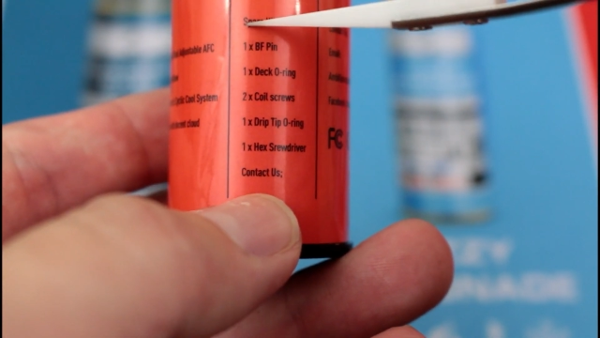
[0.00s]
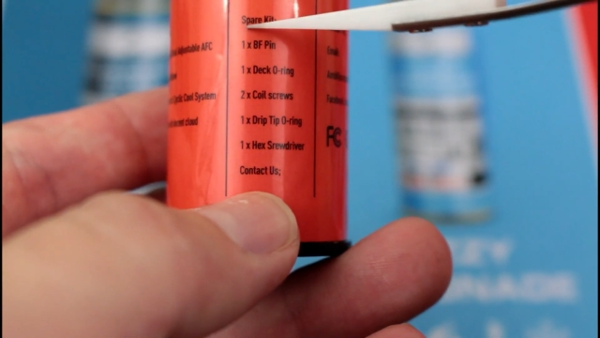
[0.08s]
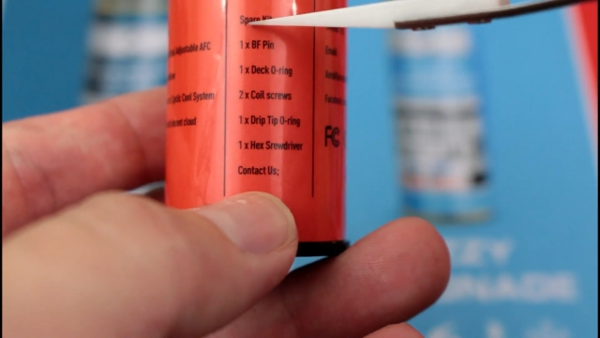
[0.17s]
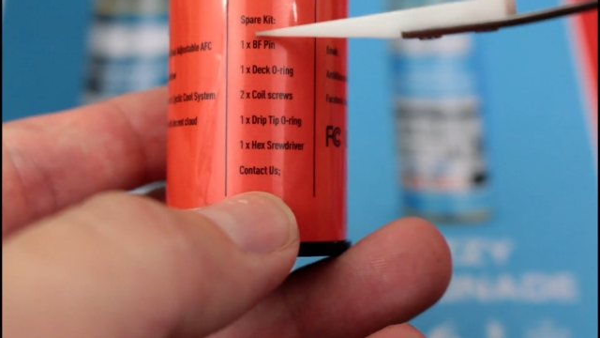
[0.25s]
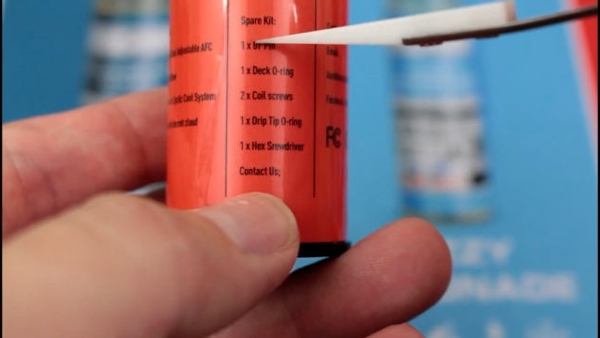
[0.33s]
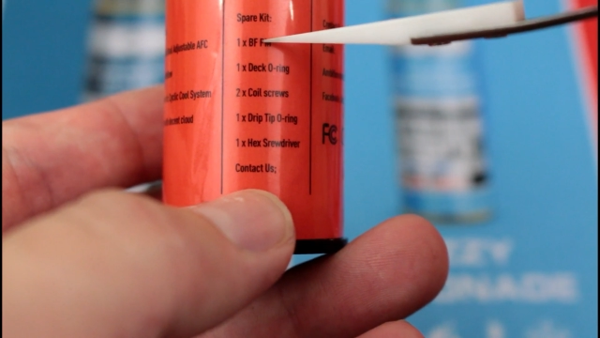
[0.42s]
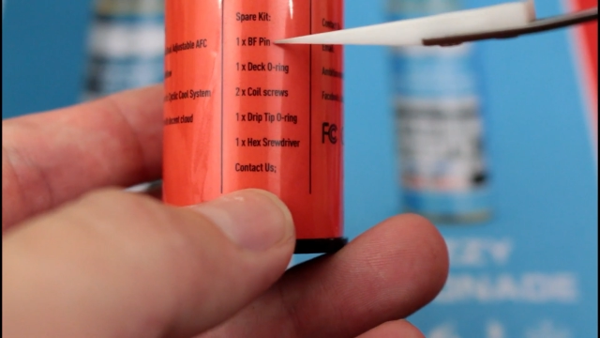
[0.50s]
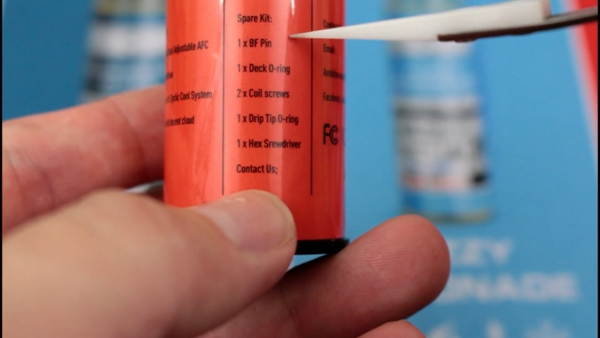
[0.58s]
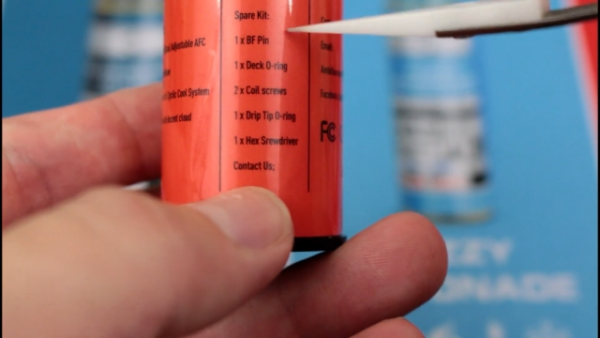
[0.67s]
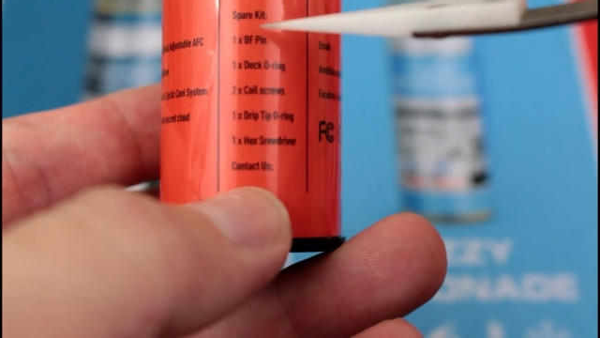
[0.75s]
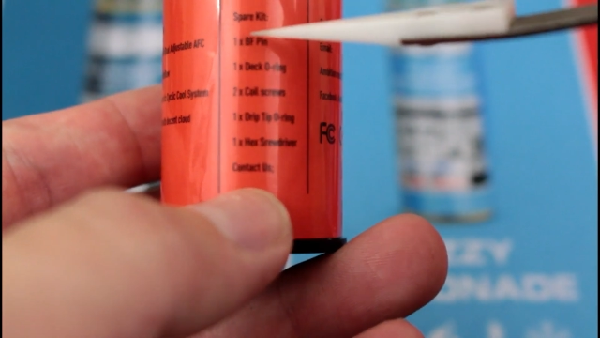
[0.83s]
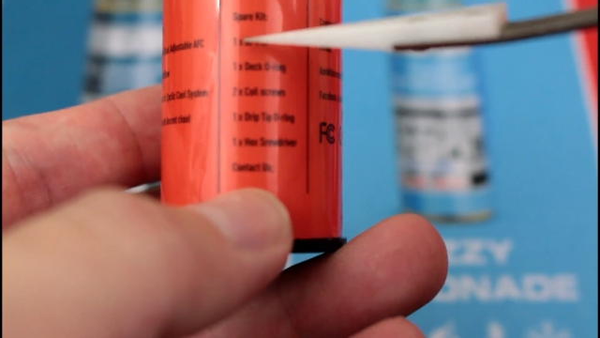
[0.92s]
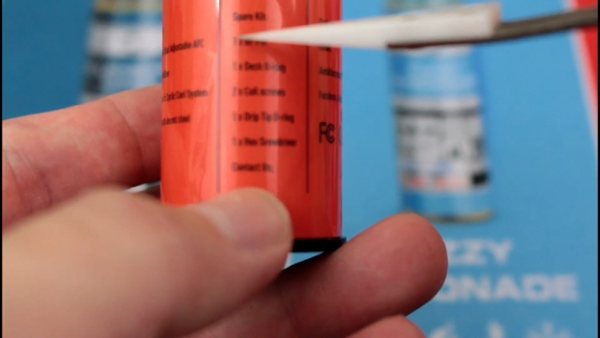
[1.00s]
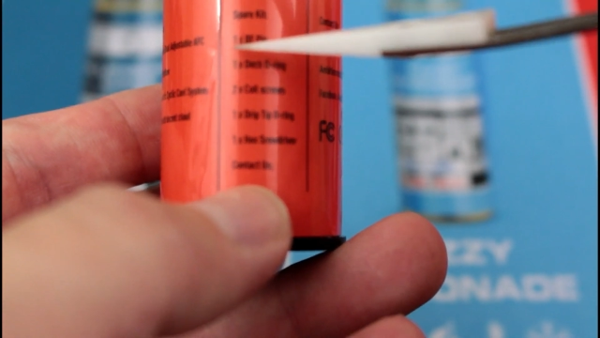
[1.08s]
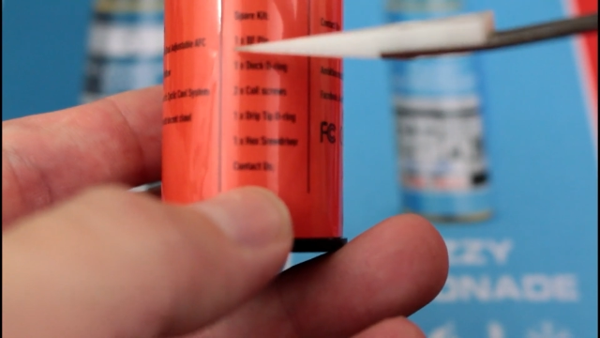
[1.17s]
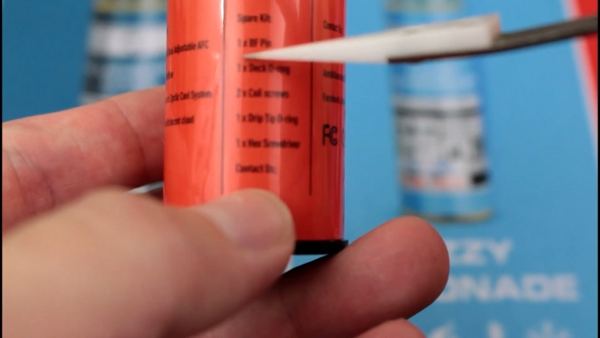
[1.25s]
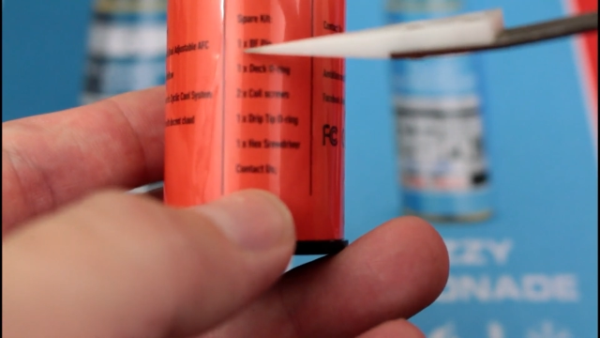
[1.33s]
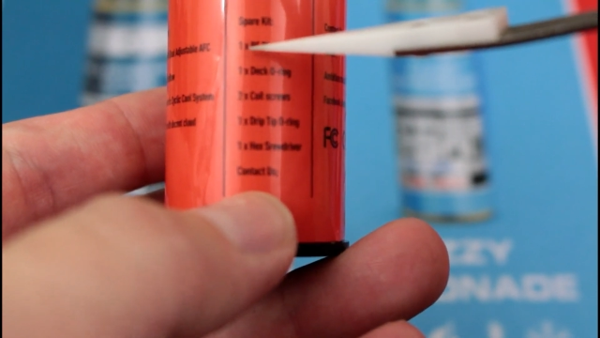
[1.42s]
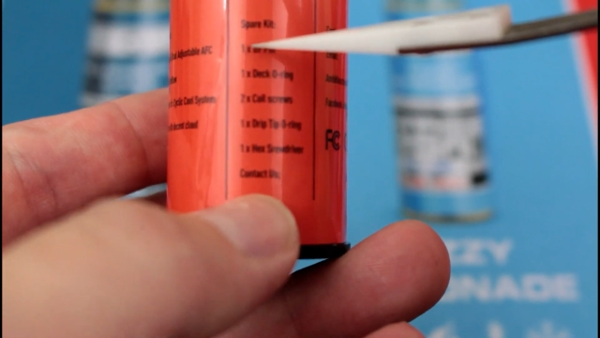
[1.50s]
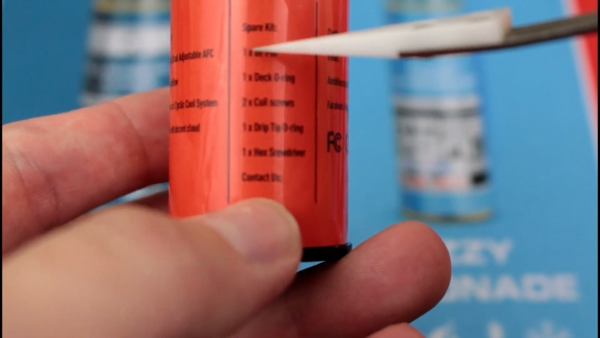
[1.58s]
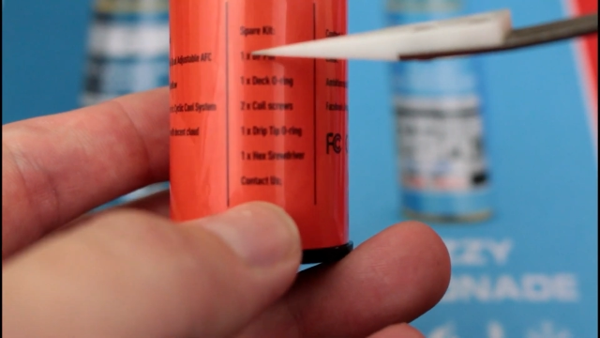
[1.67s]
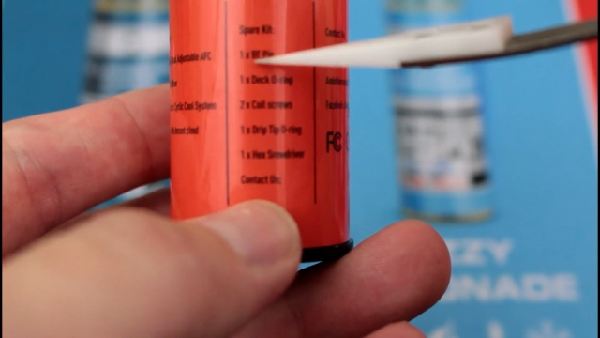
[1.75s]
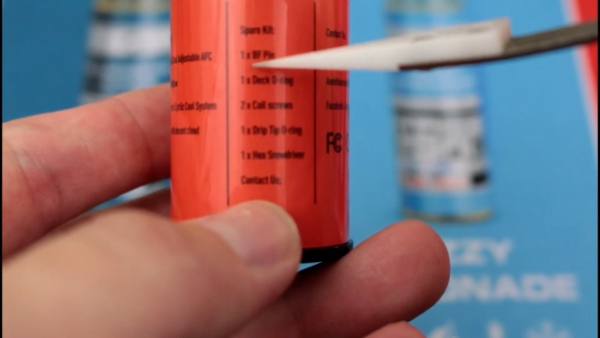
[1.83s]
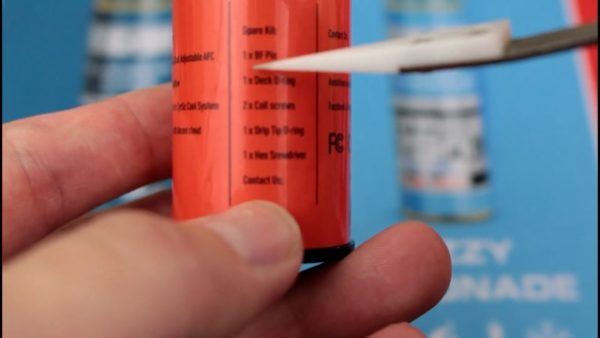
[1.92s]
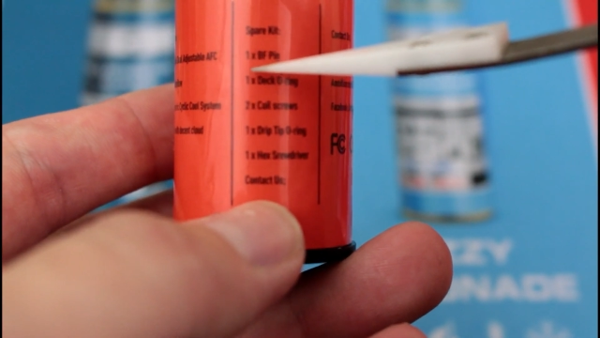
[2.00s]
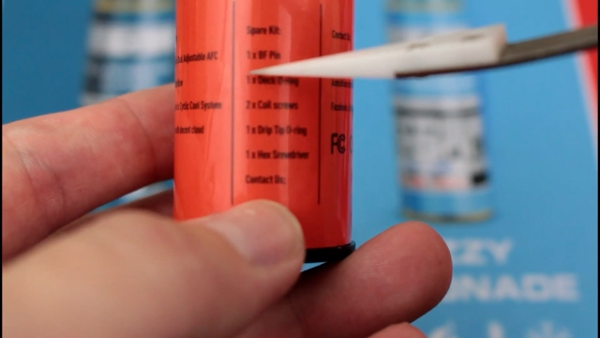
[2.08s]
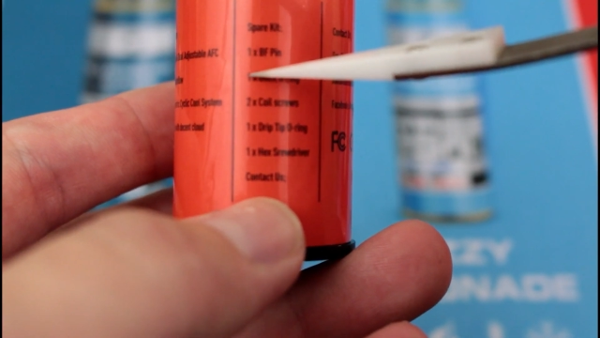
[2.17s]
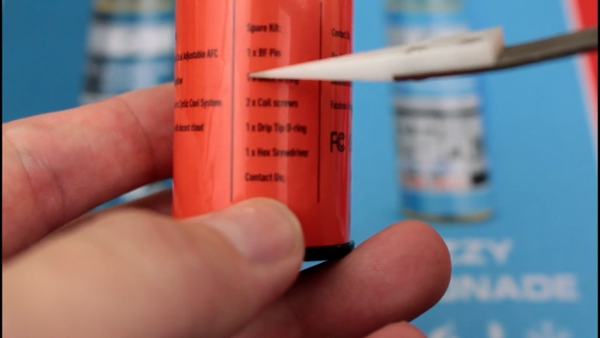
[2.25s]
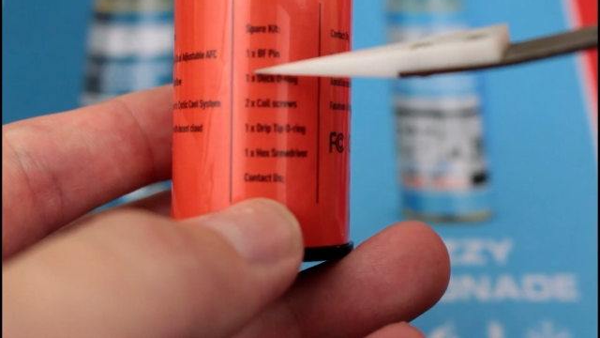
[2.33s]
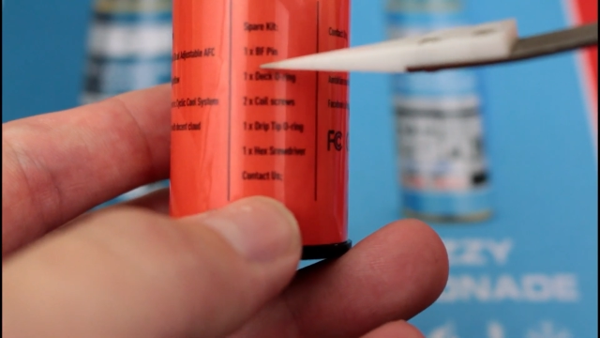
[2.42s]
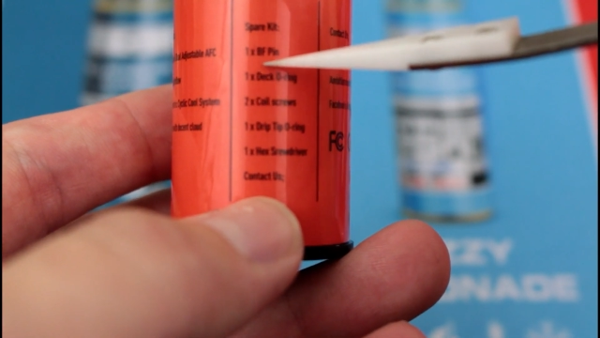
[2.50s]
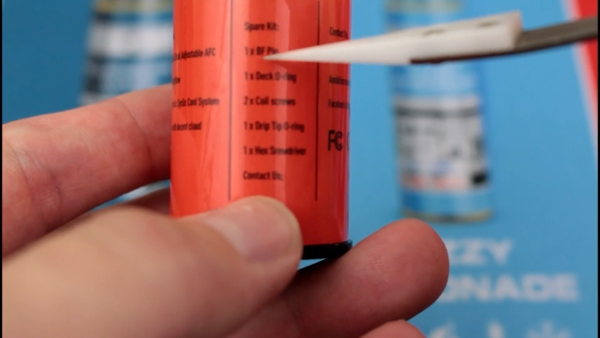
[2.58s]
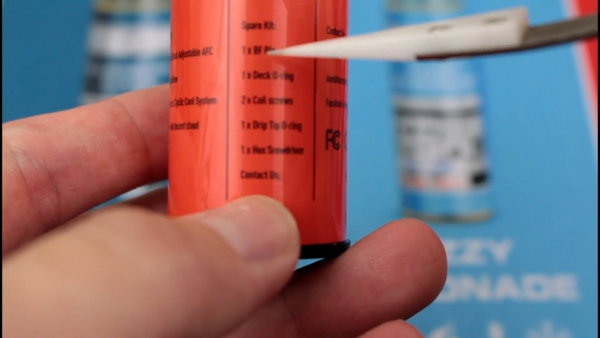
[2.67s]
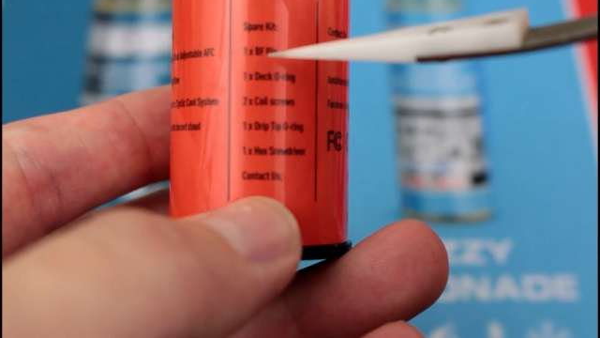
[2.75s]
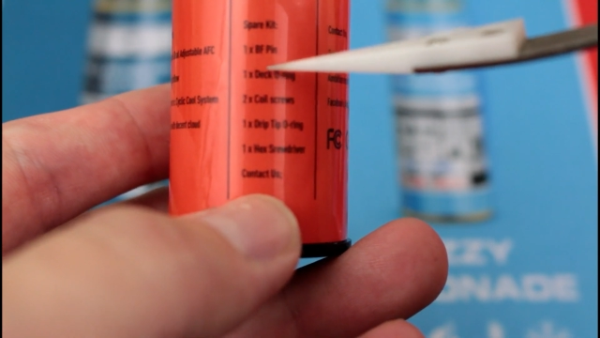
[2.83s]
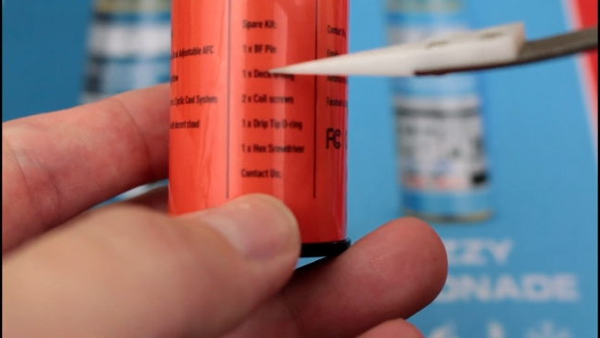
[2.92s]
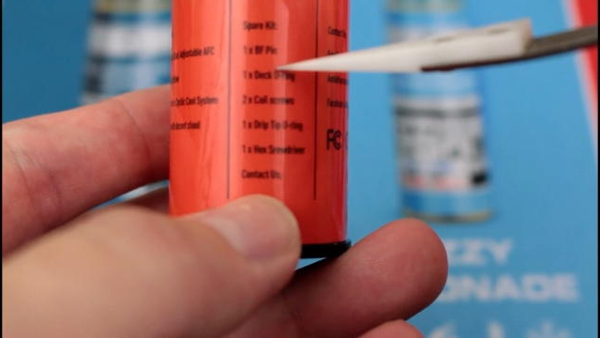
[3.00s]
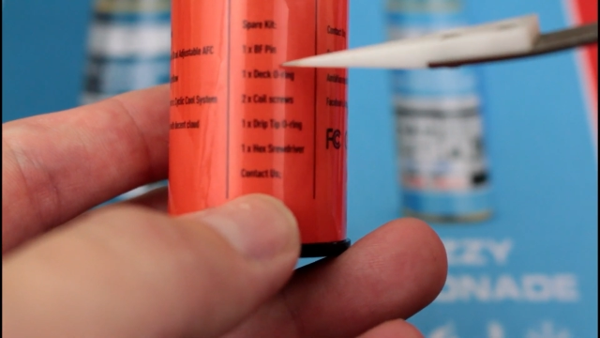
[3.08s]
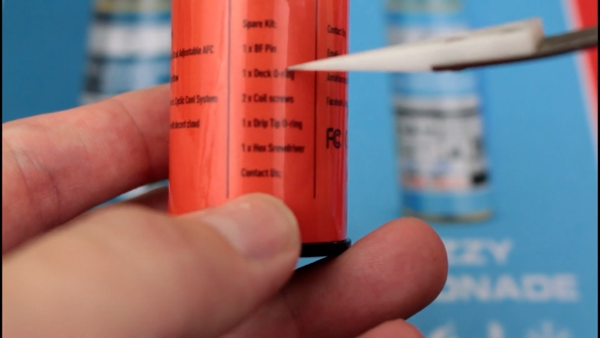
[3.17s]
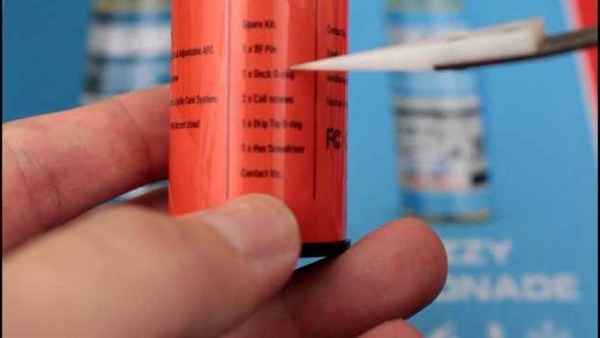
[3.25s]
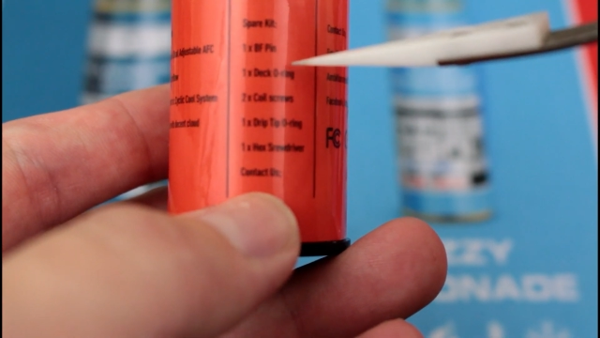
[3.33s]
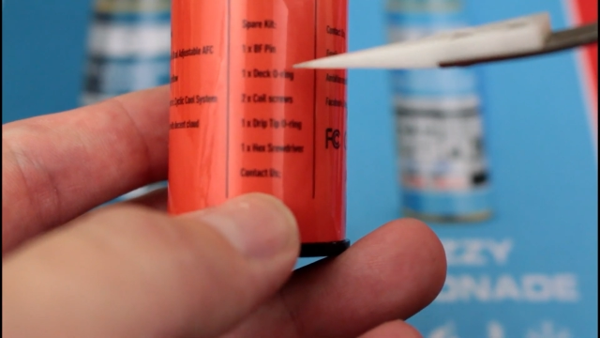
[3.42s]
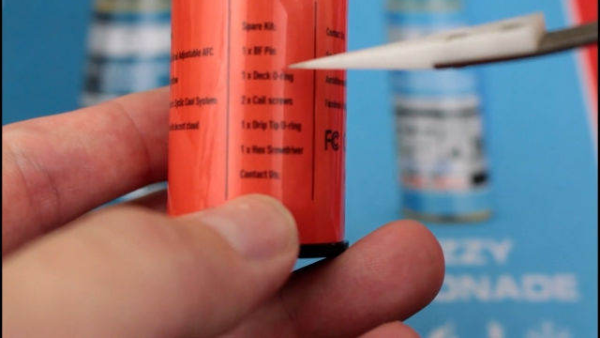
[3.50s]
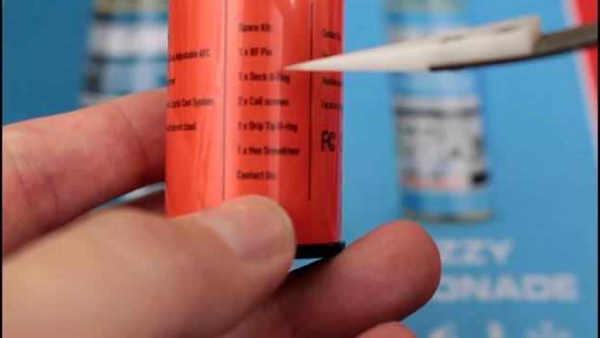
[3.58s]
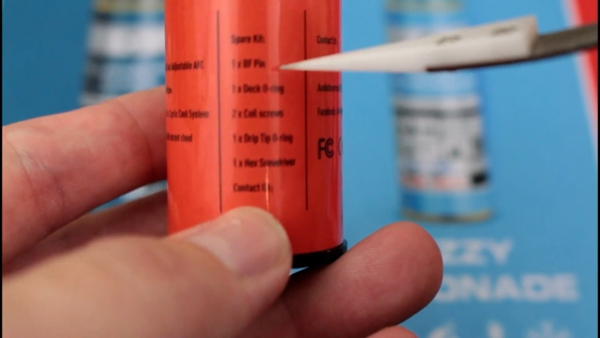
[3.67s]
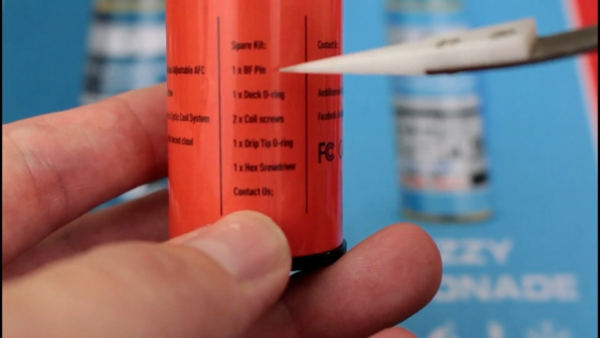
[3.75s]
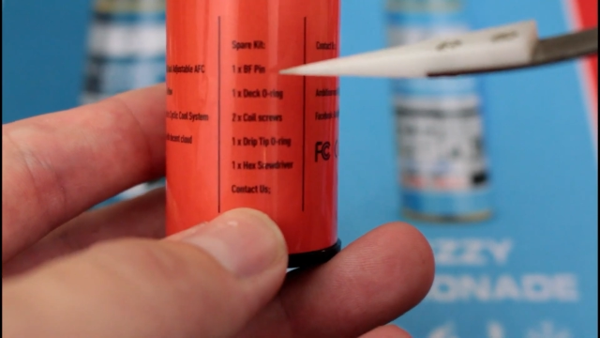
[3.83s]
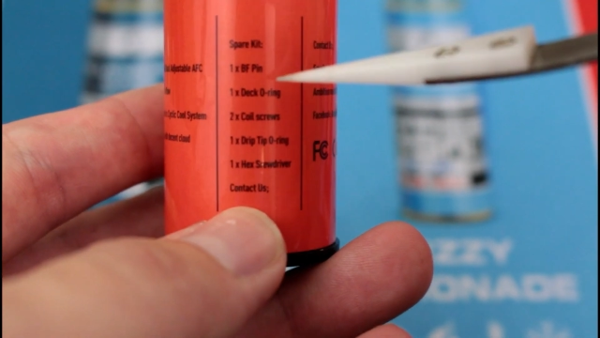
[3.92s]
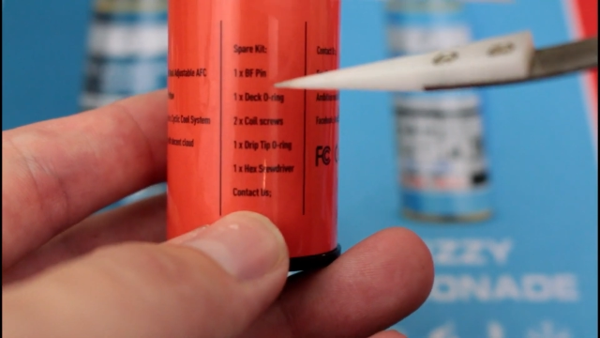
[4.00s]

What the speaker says: [unreadable: no face in view]